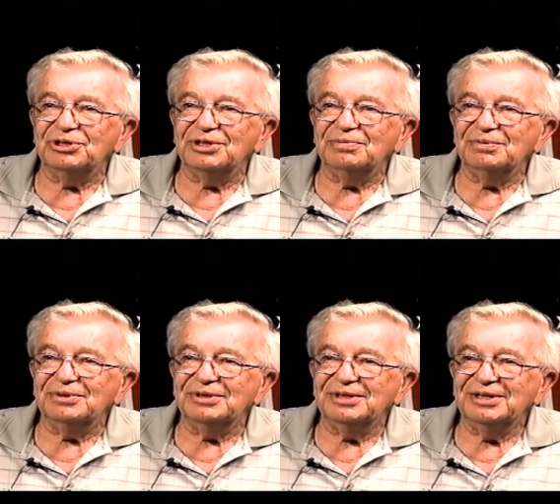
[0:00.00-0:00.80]

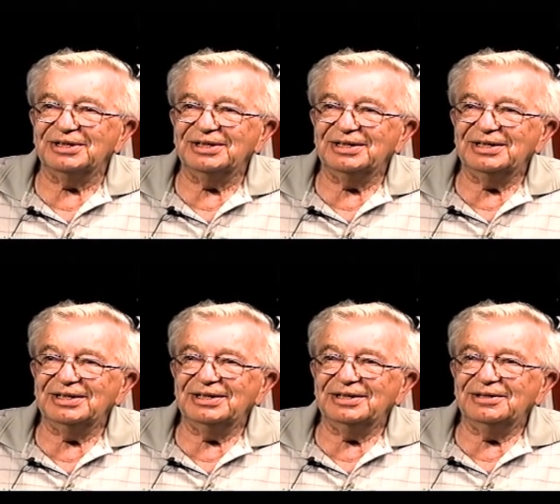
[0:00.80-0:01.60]
time.
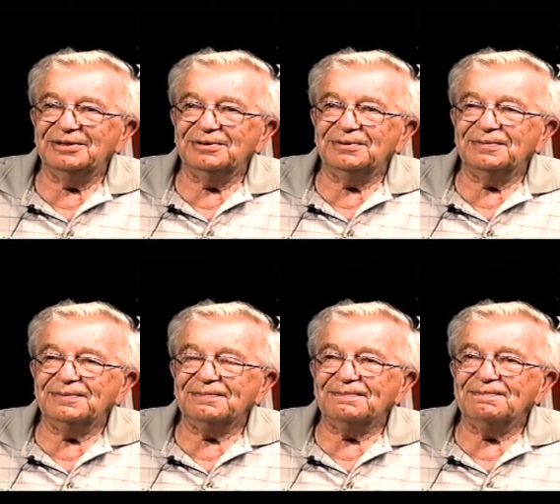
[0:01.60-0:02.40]
Now,
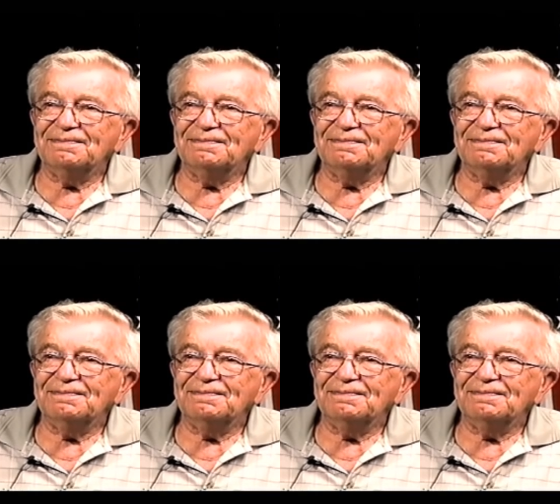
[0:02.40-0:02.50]
John, when you